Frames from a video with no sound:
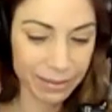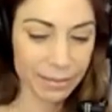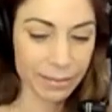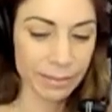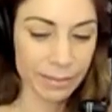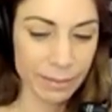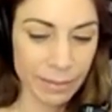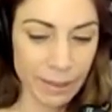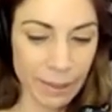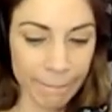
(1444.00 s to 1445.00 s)

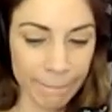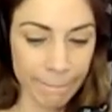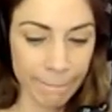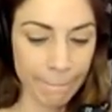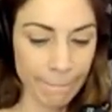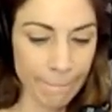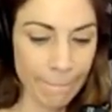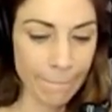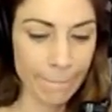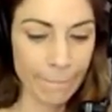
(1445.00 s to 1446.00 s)

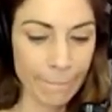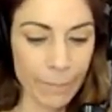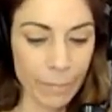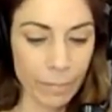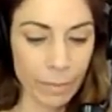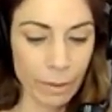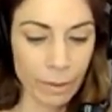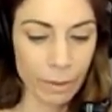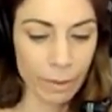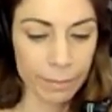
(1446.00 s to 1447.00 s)

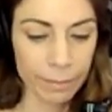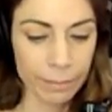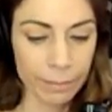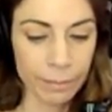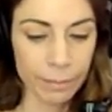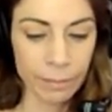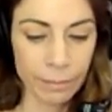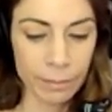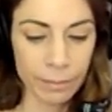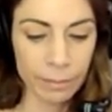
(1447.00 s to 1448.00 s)

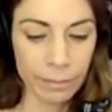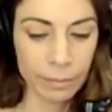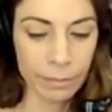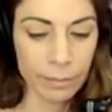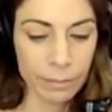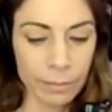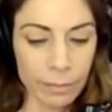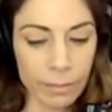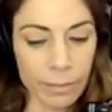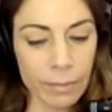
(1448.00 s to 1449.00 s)

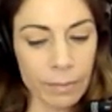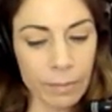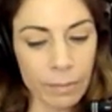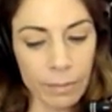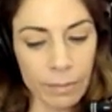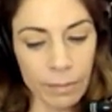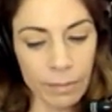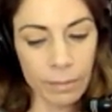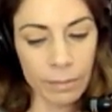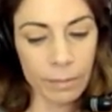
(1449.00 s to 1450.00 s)

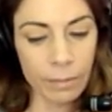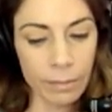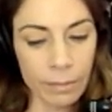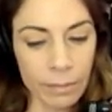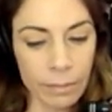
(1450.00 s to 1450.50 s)
(silent)